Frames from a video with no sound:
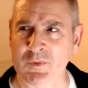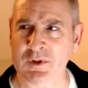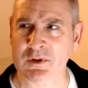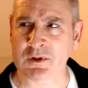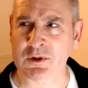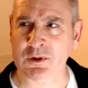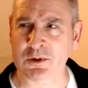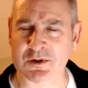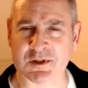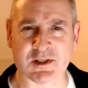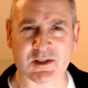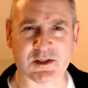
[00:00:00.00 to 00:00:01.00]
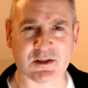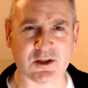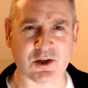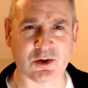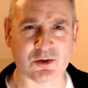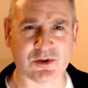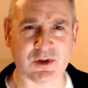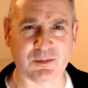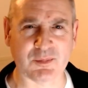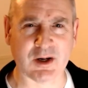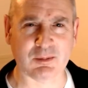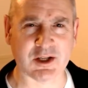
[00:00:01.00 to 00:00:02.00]
hooked into the
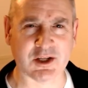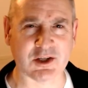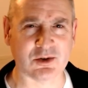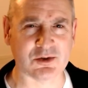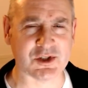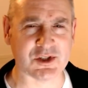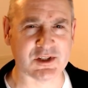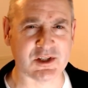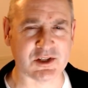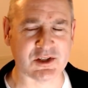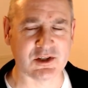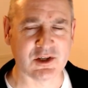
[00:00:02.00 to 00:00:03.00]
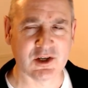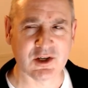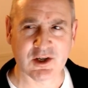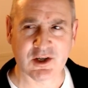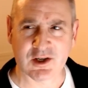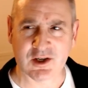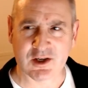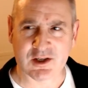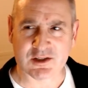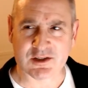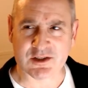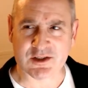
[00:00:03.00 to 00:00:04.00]
public consciousness
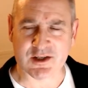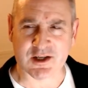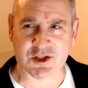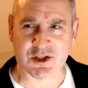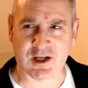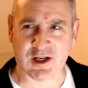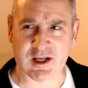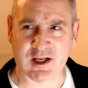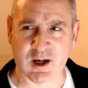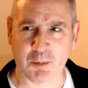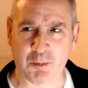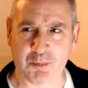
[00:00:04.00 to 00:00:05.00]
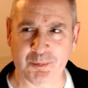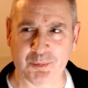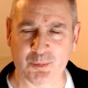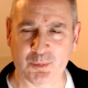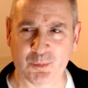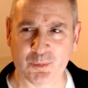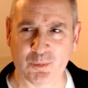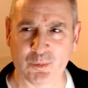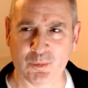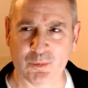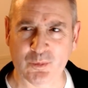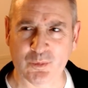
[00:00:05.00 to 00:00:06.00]
to such a
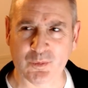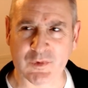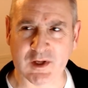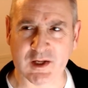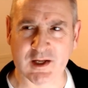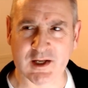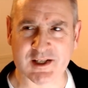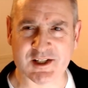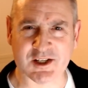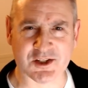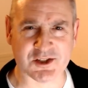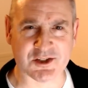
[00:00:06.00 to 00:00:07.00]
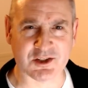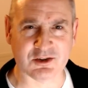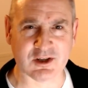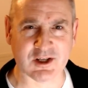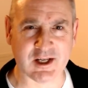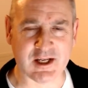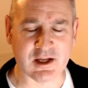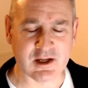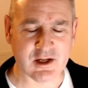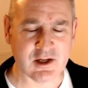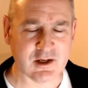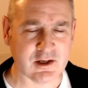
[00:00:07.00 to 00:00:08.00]
hideous degree,
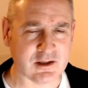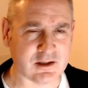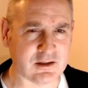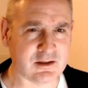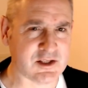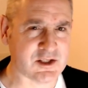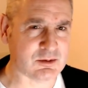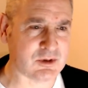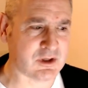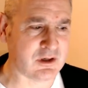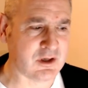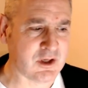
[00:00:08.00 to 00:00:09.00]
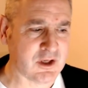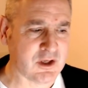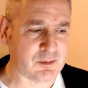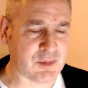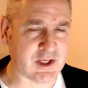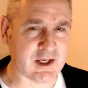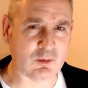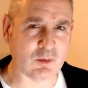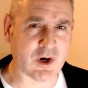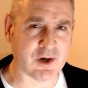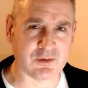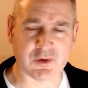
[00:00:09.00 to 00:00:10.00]
and this one being
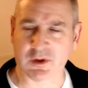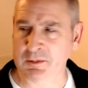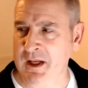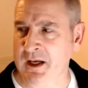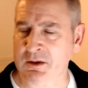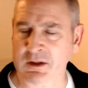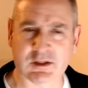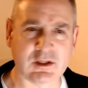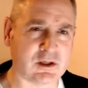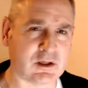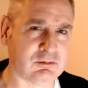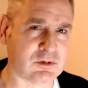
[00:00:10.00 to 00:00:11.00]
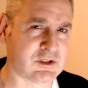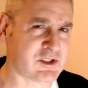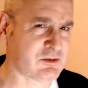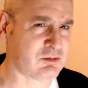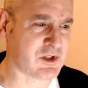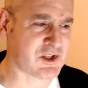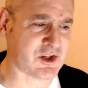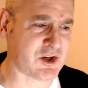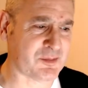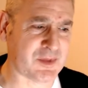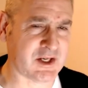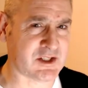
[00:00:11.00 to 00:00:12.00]
one of them. Now, once I
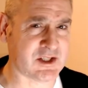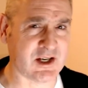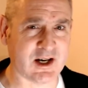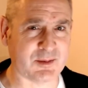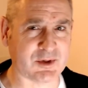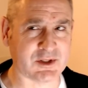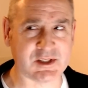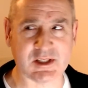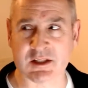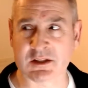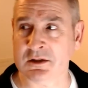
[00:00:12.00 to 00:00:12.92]
picked it up, I did.